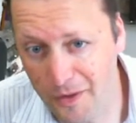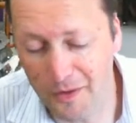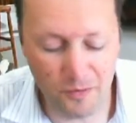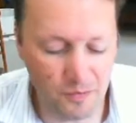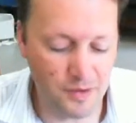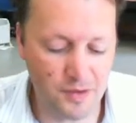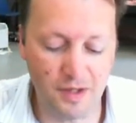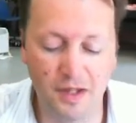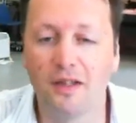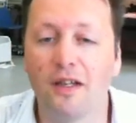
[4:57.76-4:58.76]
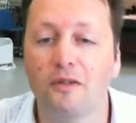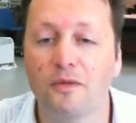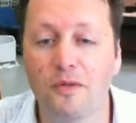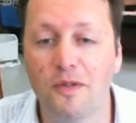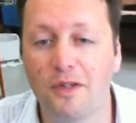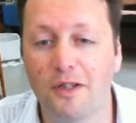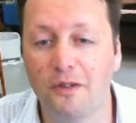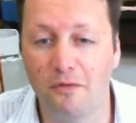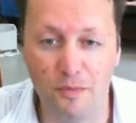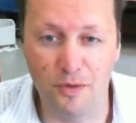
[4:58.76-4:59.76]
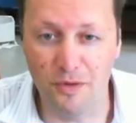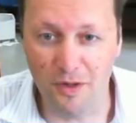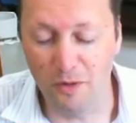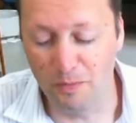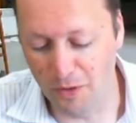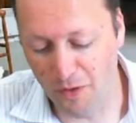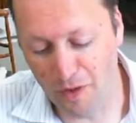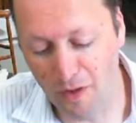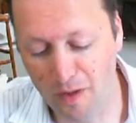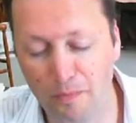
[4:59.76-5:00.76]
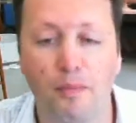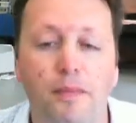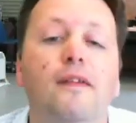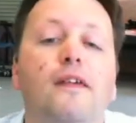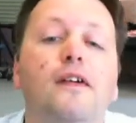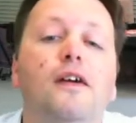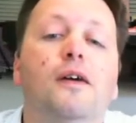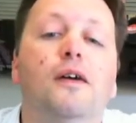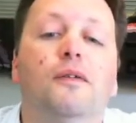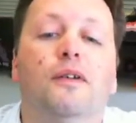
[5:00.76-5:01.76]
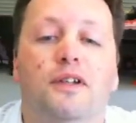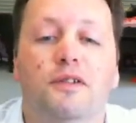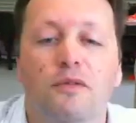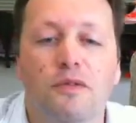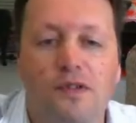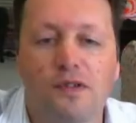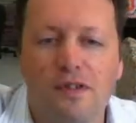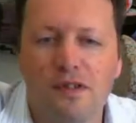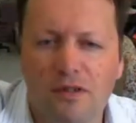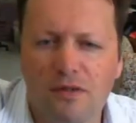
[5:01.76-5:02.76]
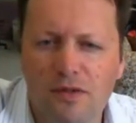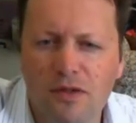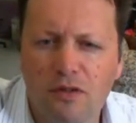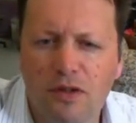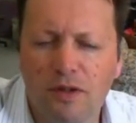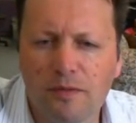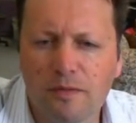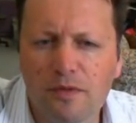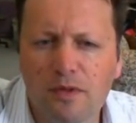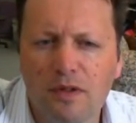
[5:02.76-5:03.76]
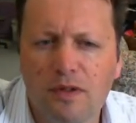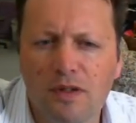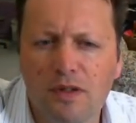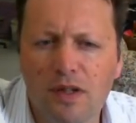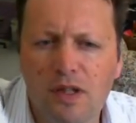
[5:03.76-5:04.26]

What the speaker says: I'm not much lucky now. It was an interruption to open a lollipop. Right, I was showing that the